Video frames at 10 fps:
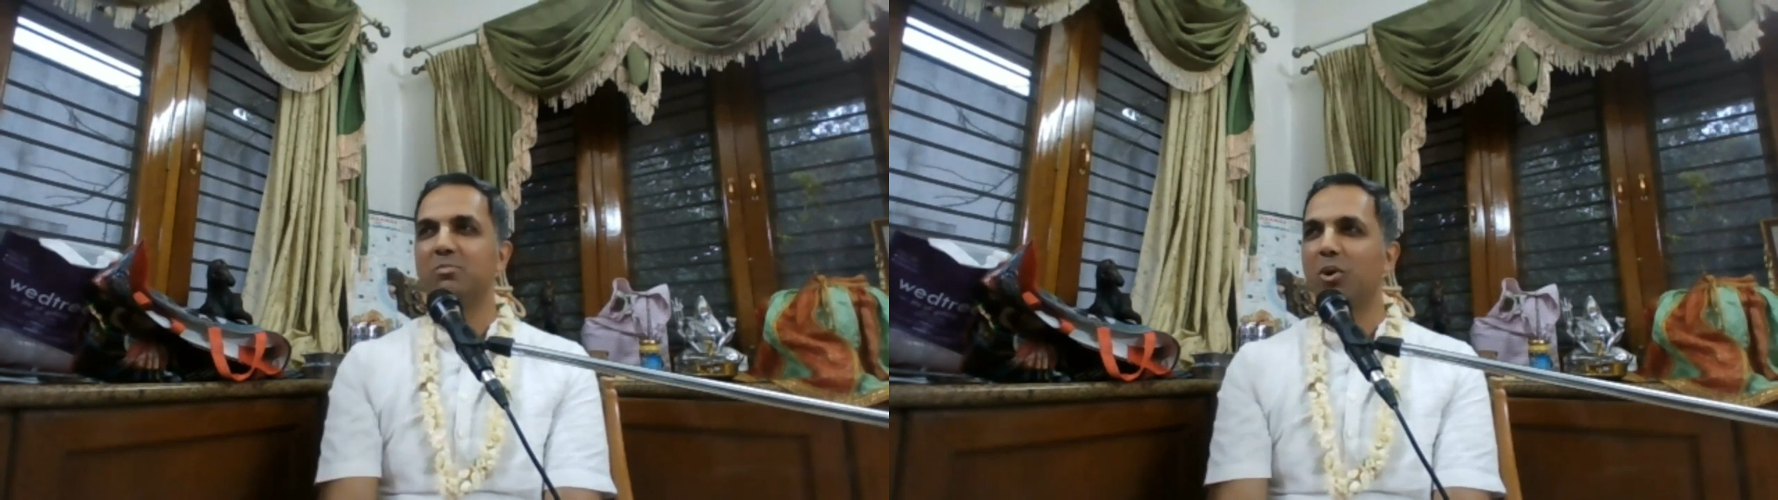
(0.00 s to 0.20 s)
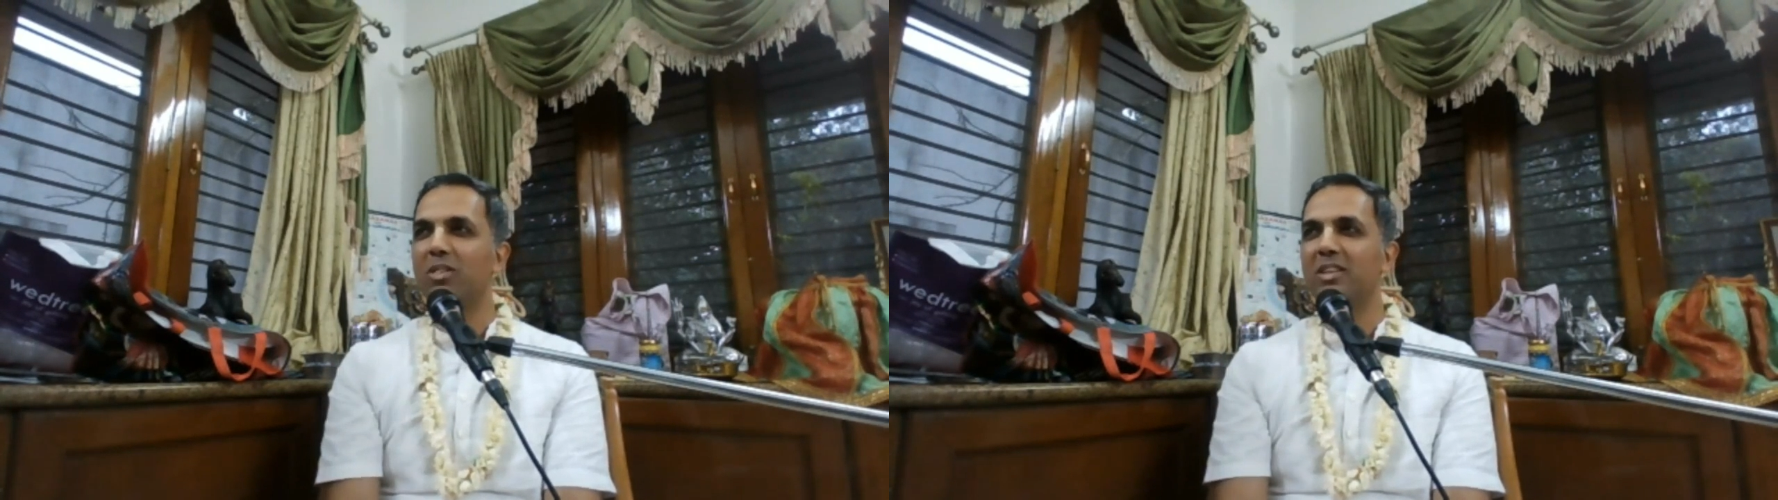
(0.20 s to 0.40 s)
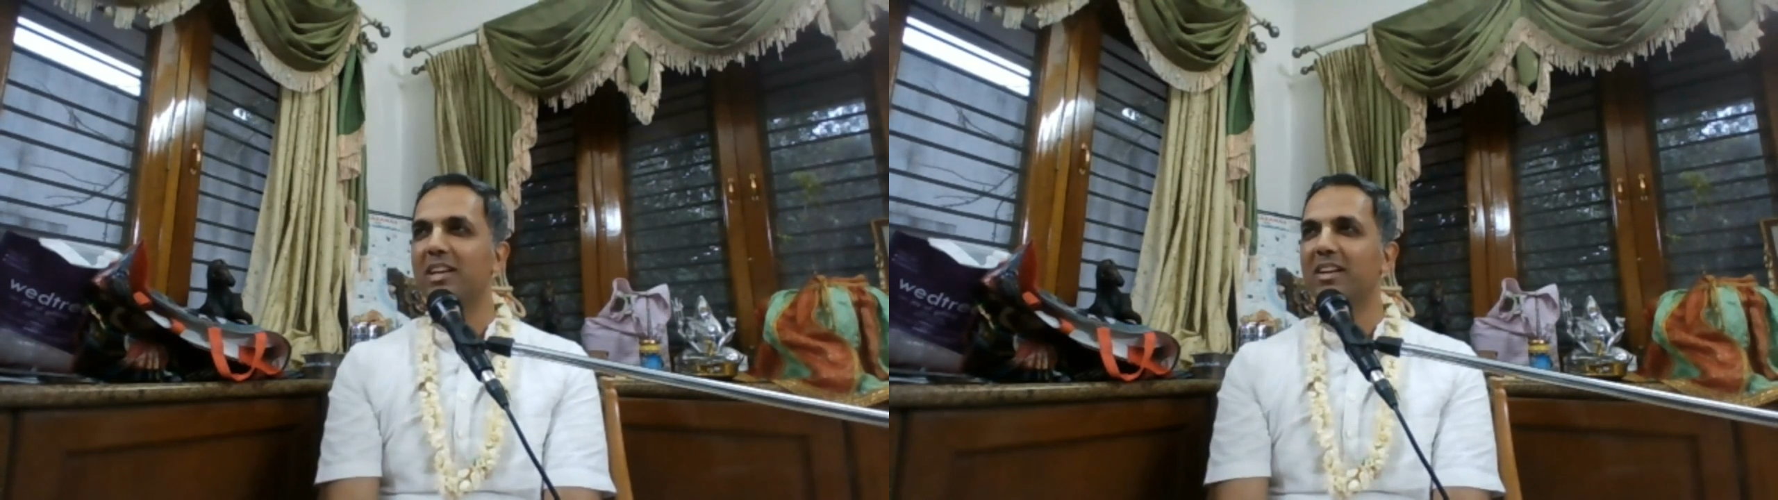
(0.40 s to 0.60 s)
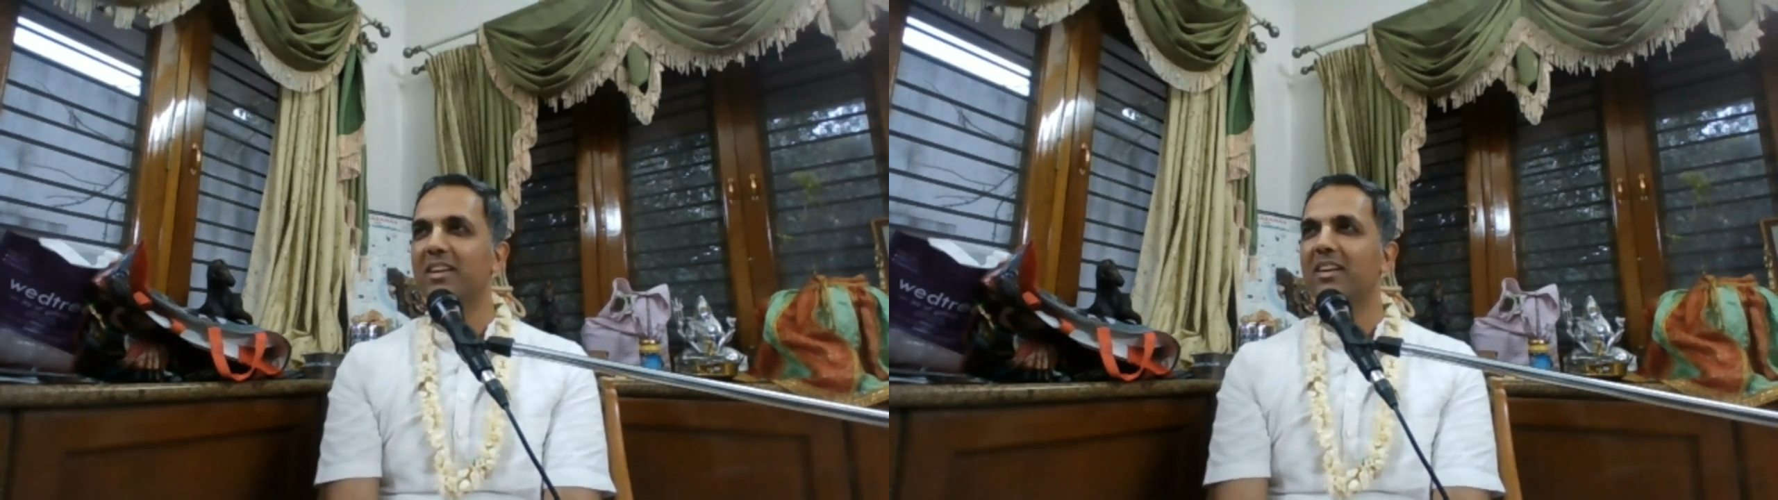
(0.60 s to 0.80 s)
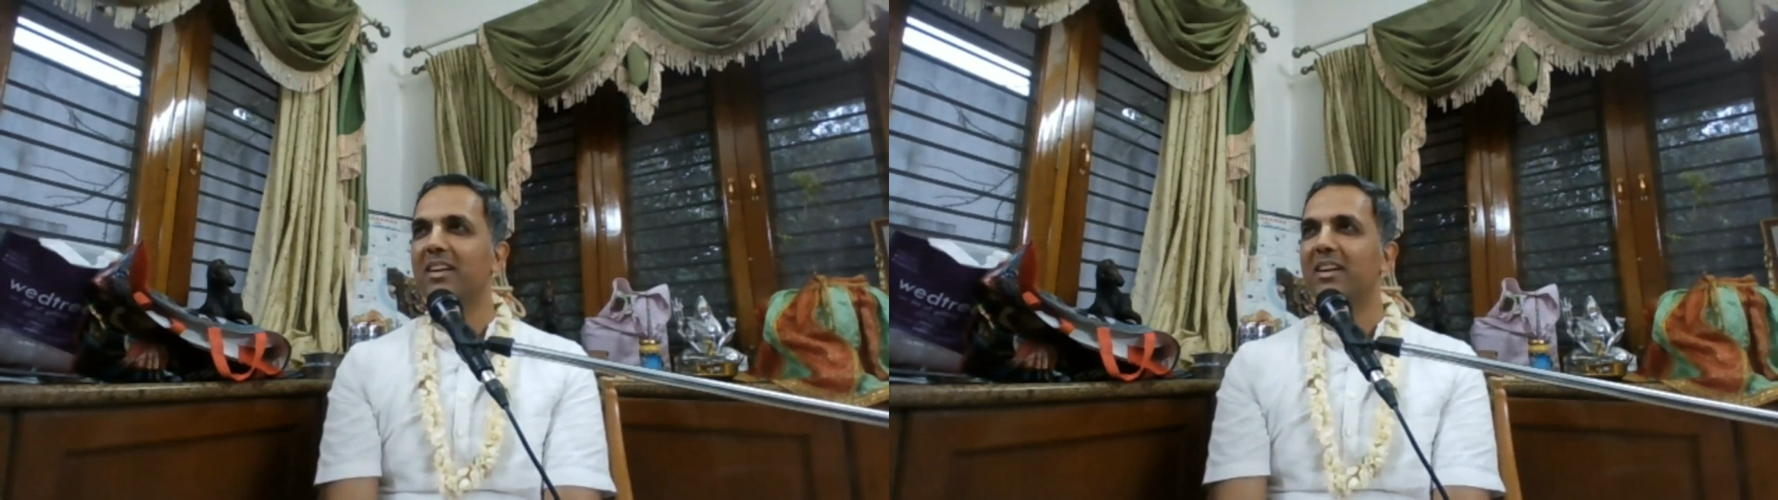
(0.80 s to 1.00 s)
small thing,
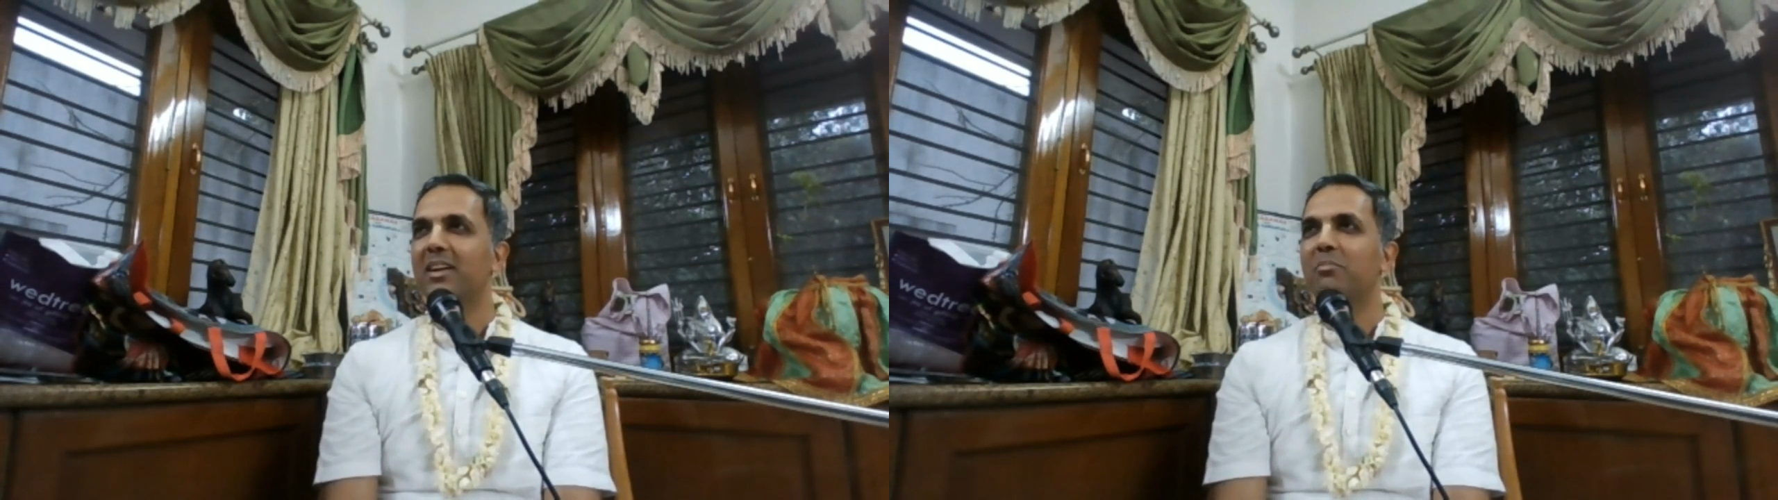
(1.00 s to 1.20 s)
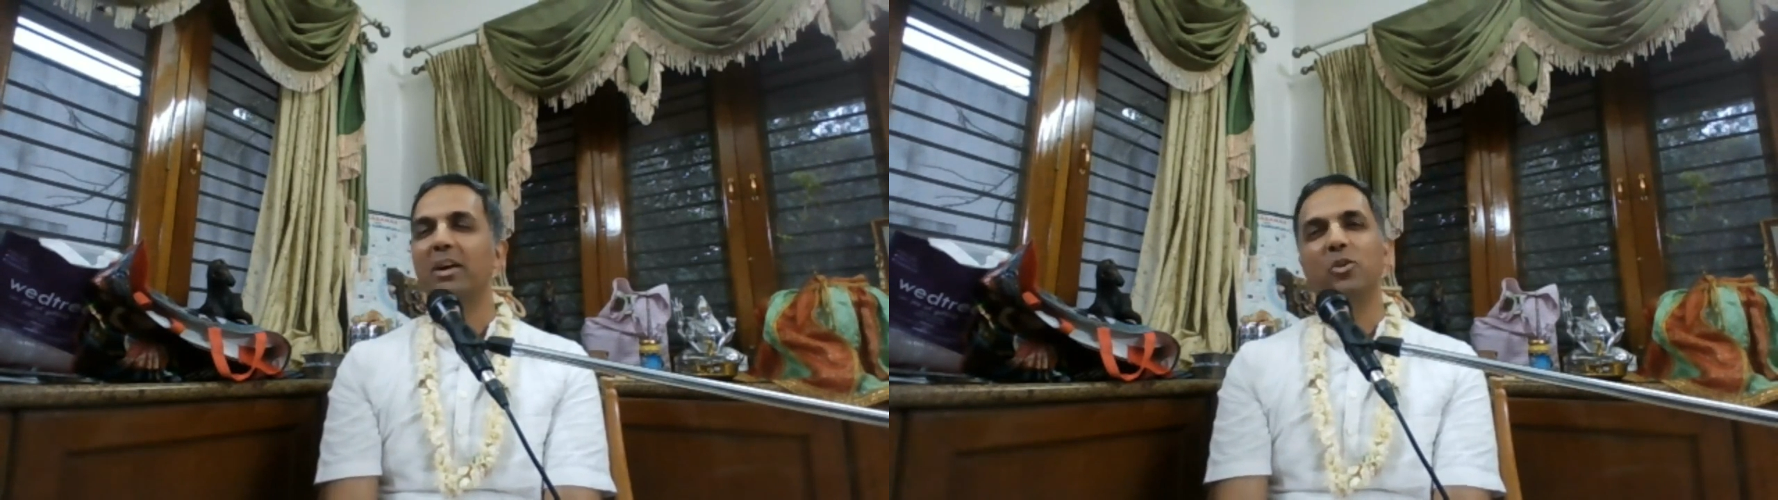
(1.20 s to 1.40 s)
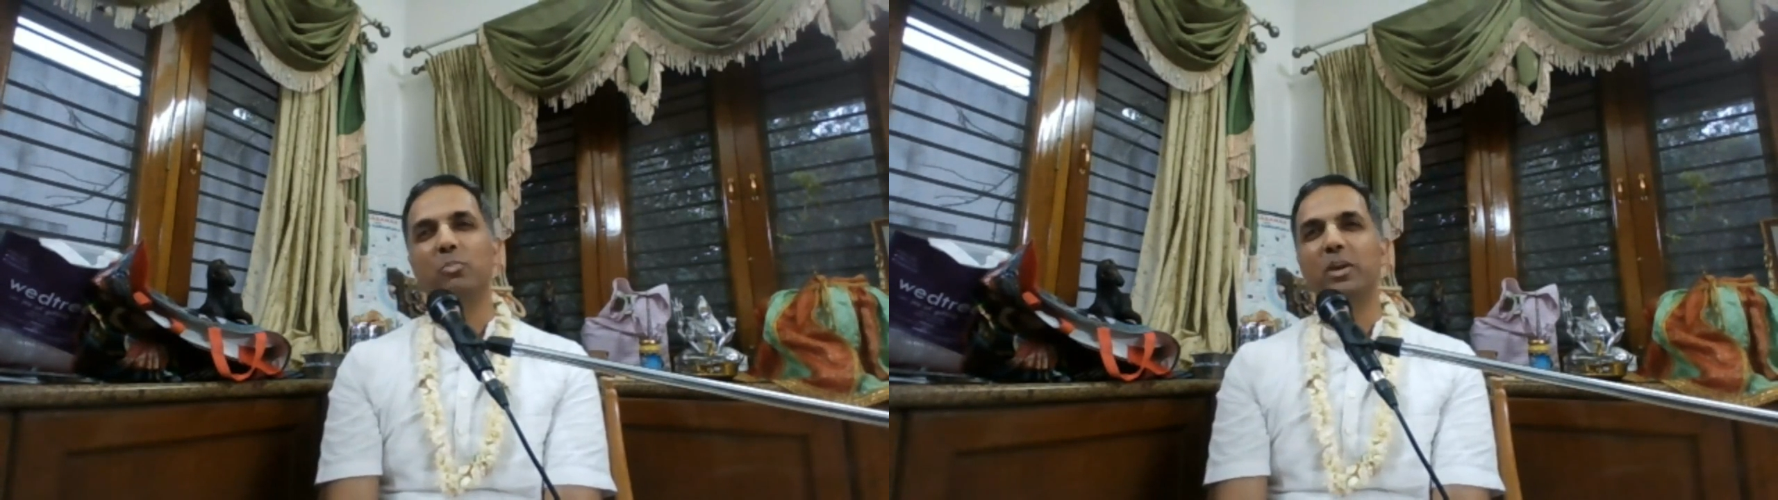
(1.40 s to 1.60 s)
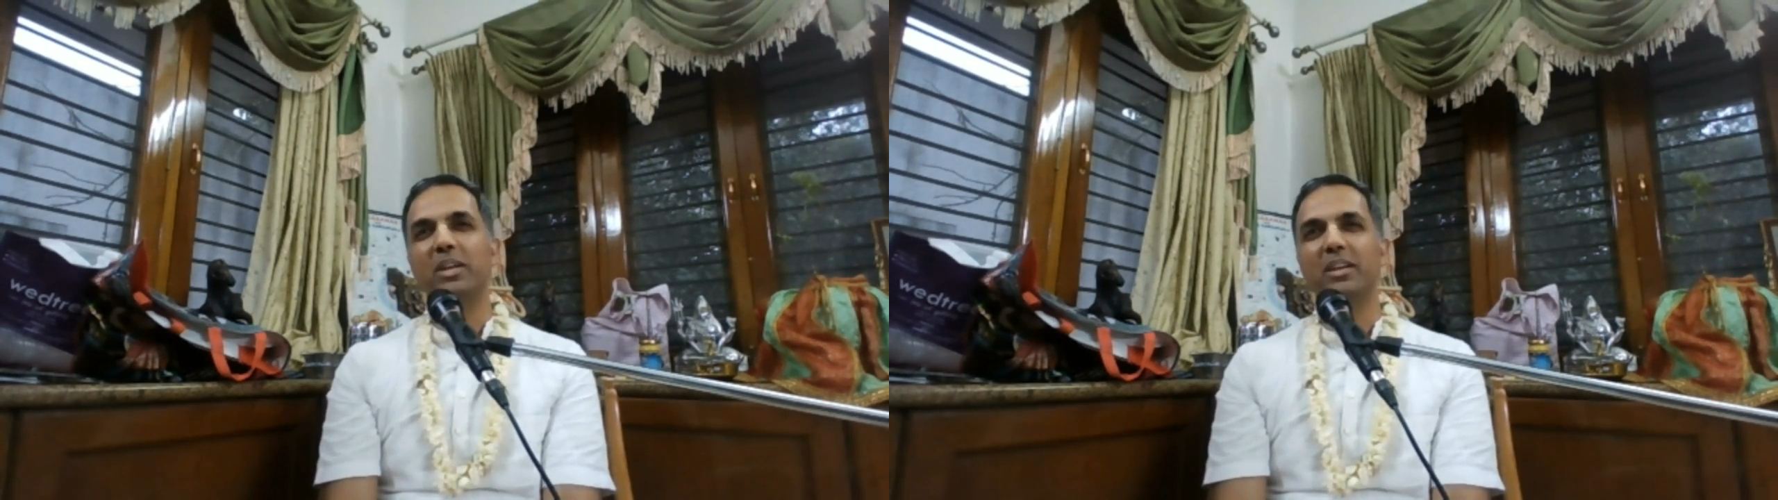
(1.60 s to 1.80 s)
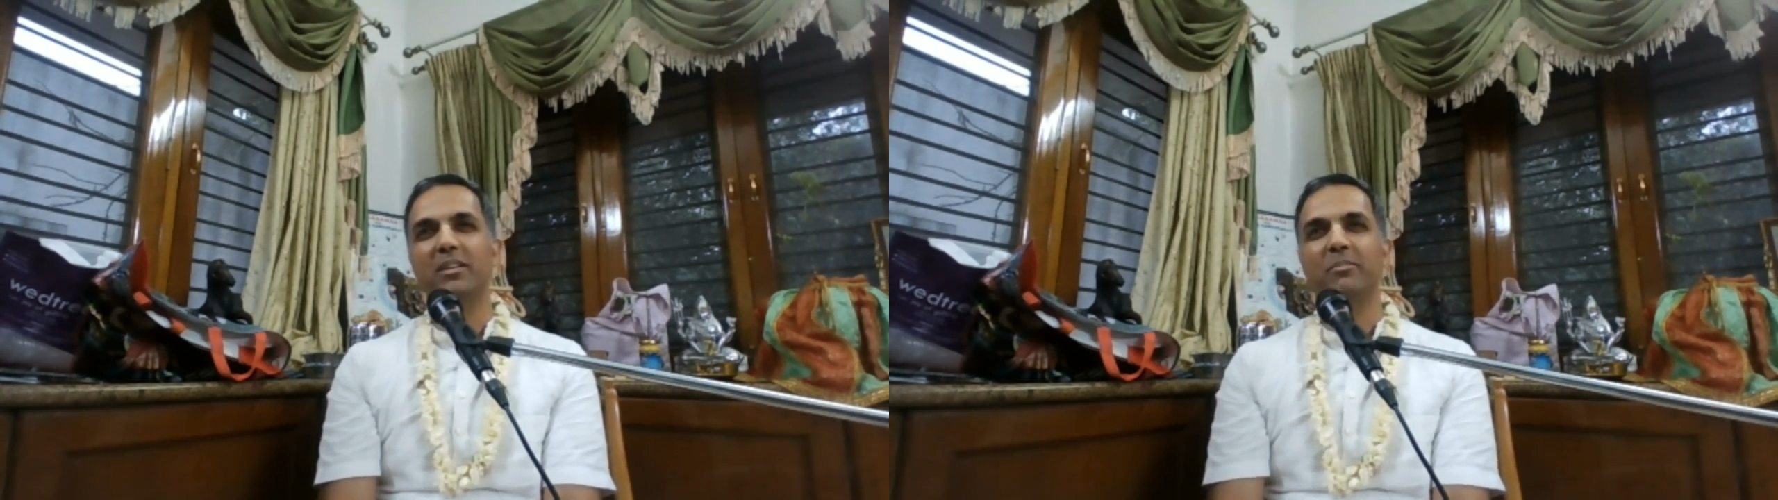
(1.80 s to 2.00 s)
in my
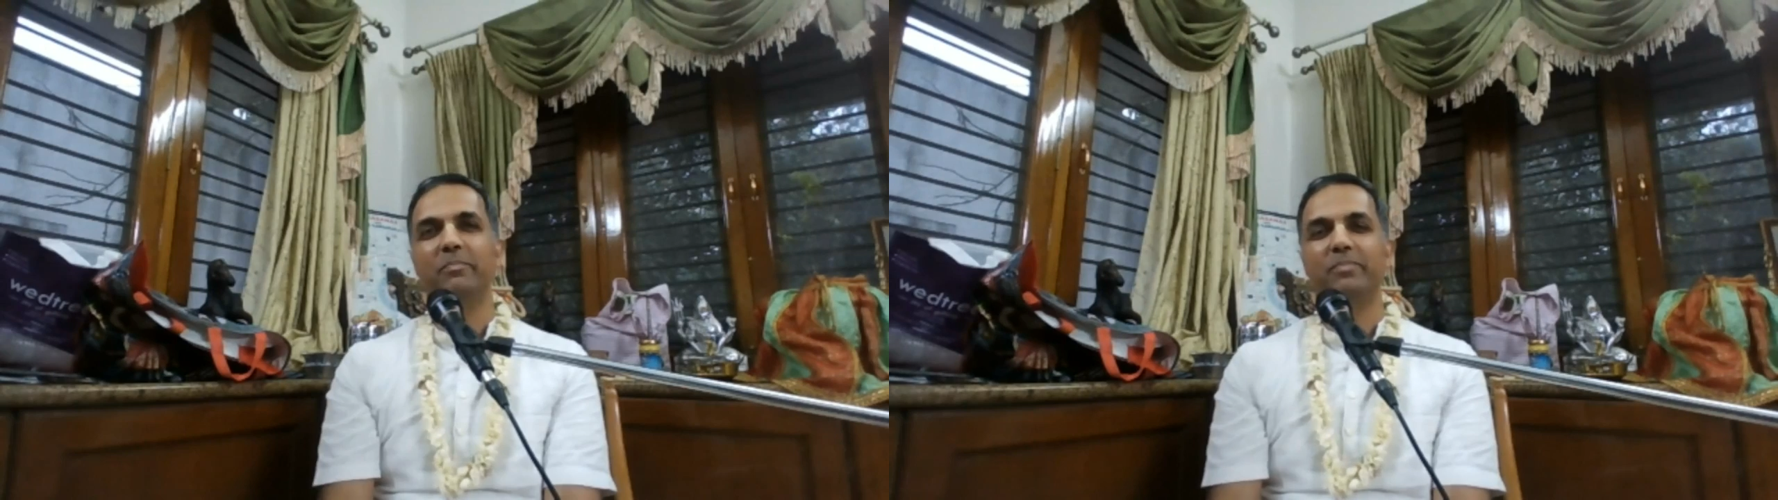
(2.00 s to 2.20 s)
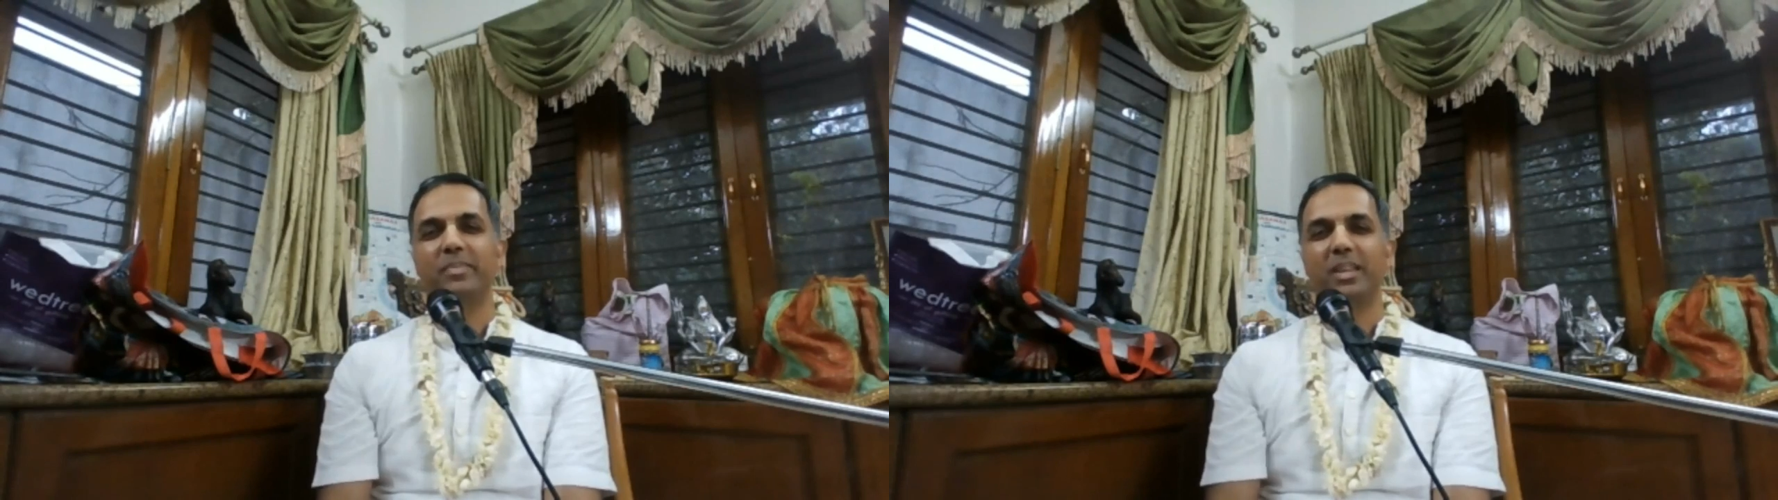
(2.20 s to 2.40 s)
opinion,